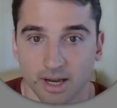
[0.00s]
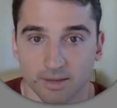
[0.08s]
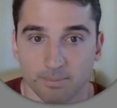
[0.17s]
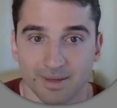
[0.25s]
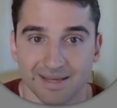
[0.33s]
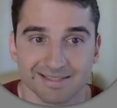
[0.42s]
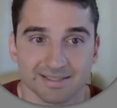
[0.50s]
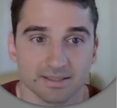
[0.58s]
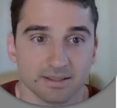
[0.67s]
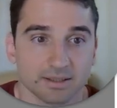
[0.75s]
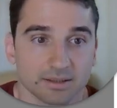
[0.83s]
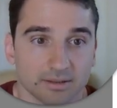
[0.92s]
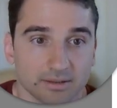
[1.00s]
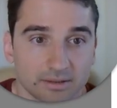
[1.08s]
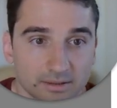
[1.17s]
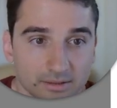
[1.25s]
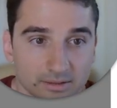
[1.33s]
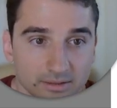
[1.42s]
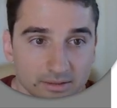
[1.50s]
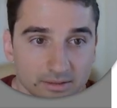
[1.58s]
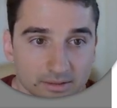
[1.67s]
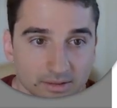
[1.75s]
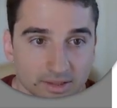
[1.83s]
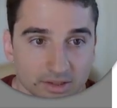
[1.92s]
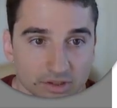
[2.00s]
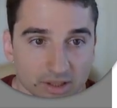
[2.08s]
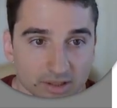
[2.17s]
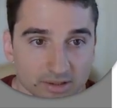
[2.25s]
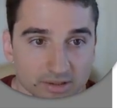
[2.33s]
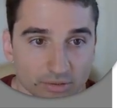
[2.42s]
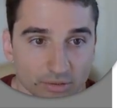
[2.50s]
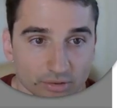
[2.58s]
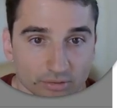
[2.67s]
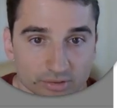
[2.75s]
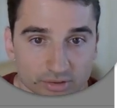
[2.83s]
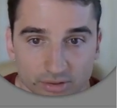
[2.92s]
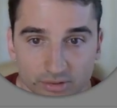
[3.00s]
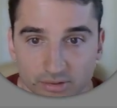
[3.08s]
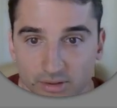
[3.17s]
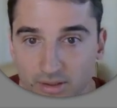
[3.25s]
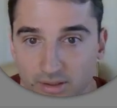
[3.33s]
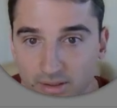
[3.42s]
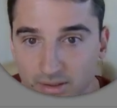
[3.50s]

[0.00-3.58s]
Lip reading: and pasting it. Let's check this code. Looks good.